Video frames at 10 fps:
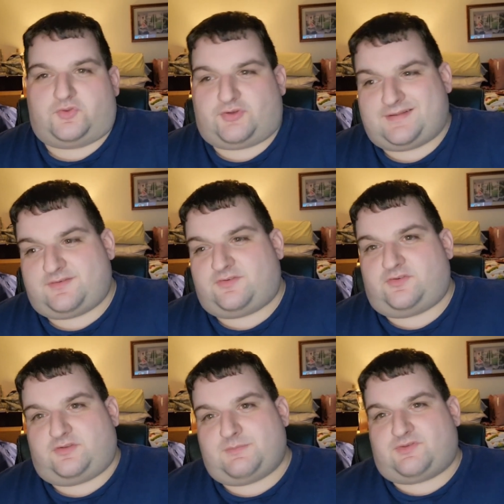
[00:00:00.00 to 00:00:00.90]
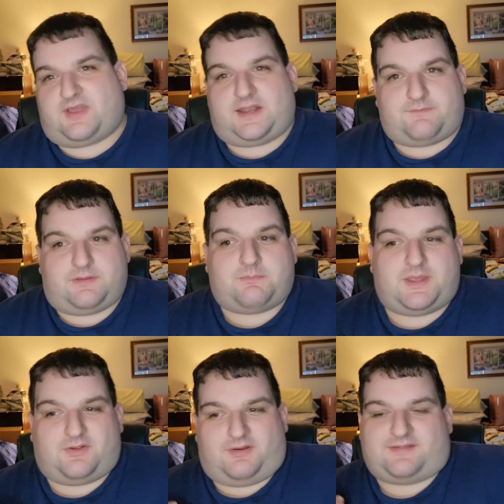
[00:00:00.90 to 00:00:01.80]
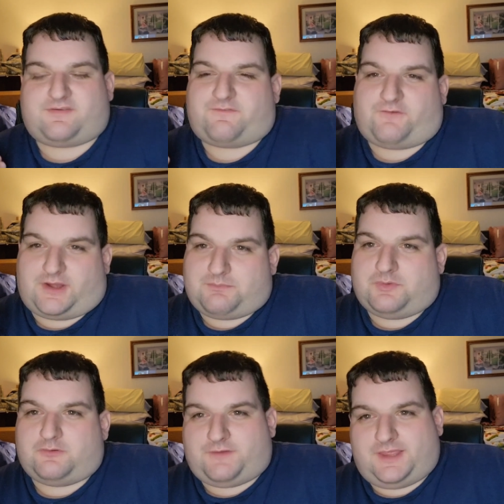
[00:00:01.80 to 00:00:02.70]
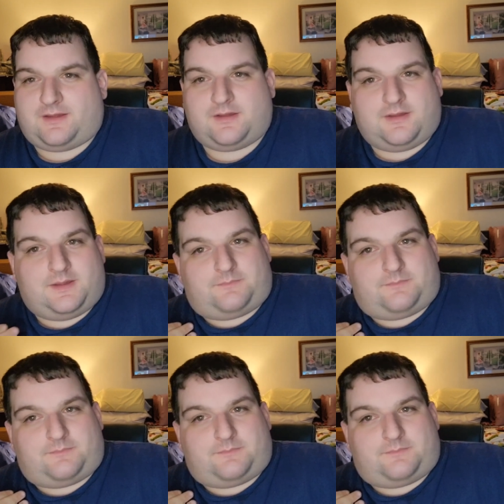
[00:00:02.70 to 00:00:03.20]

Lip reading: Shock to the System is kind of in the middle. It's a fun movie.